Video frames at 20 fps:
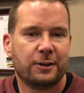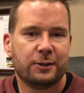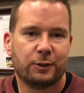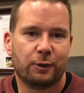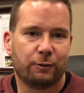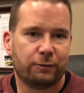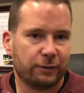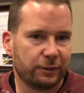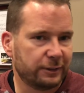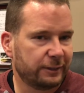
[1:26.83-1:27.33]

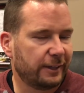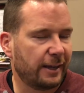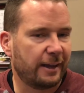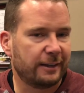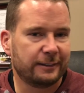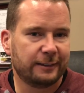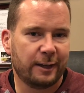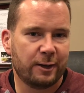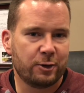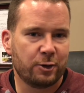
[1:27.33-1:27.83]
So first
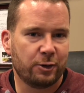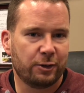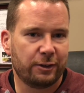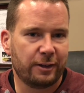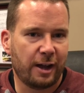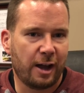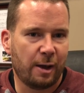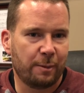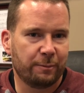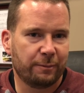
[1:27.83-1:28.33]
gas station
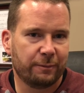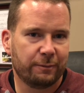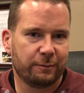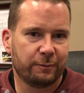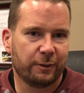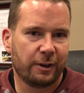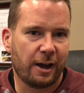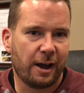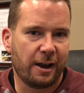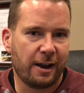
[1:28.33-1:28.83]
stop,
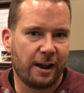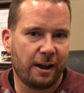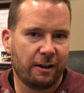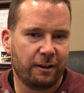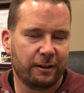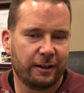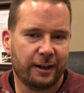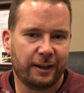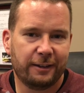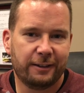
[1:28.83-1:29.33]
got
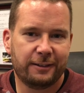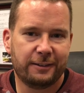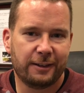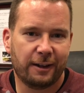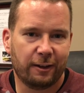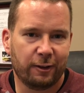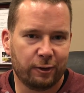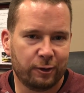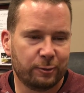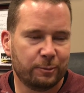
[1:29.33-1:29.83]
out, had to
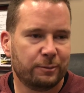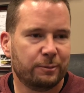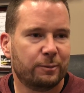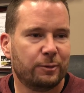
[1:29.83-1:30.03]
tell them,